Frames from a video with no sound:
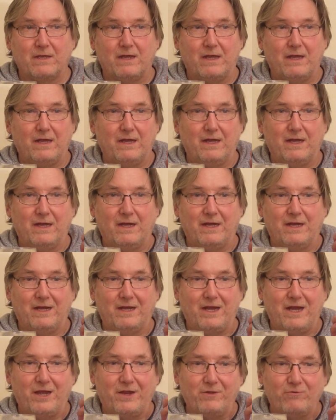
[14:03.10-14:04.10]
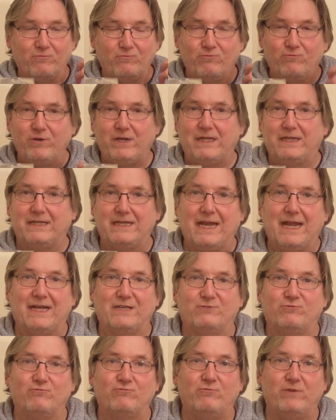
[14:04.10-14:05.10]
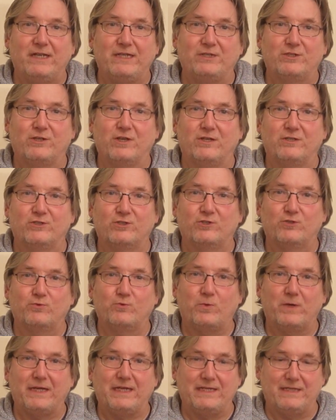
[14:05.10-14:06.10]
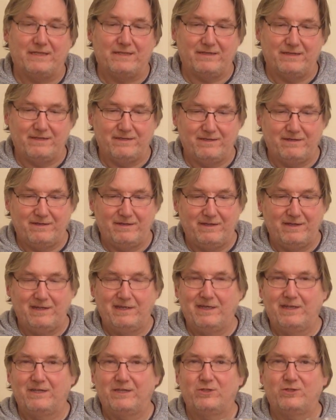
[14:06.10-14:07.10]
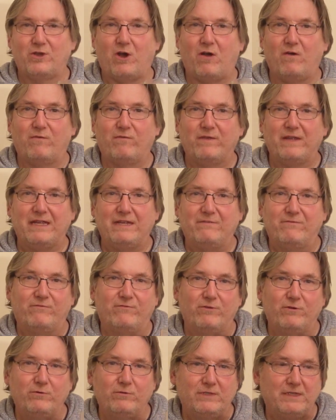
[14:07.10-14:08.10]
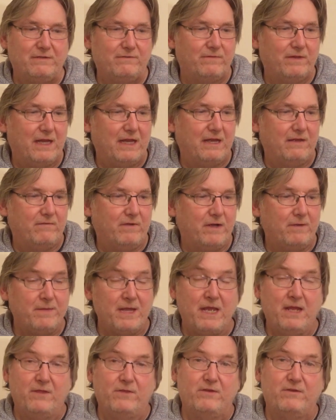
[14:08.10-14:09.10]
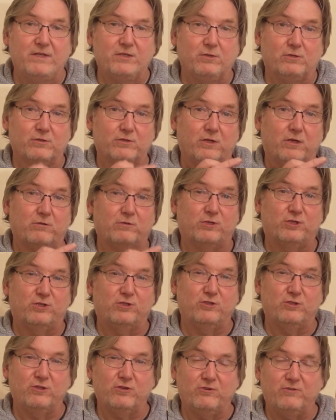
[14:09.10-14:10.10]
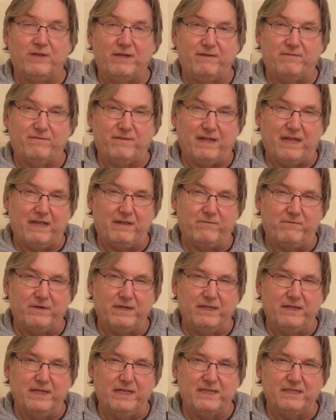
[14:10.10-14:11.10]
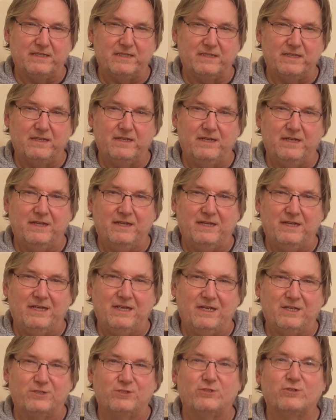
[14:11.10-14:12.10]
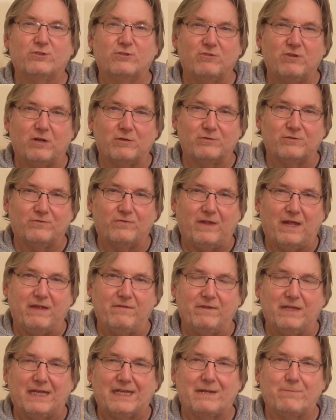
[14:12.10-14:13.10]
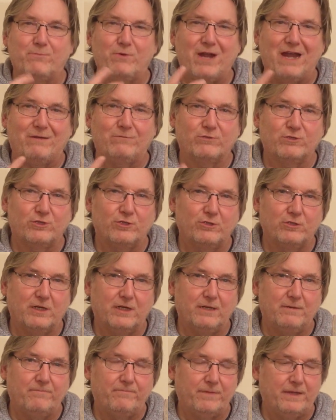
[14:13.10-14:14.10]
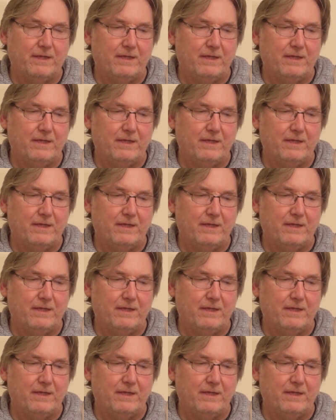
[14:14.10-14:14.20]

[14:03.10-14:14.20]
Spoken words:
and a really nice, rich, sweet, toffee, fruity flavour. There is also sugary flavour in this, a sucrose flavour, like a brown sugar,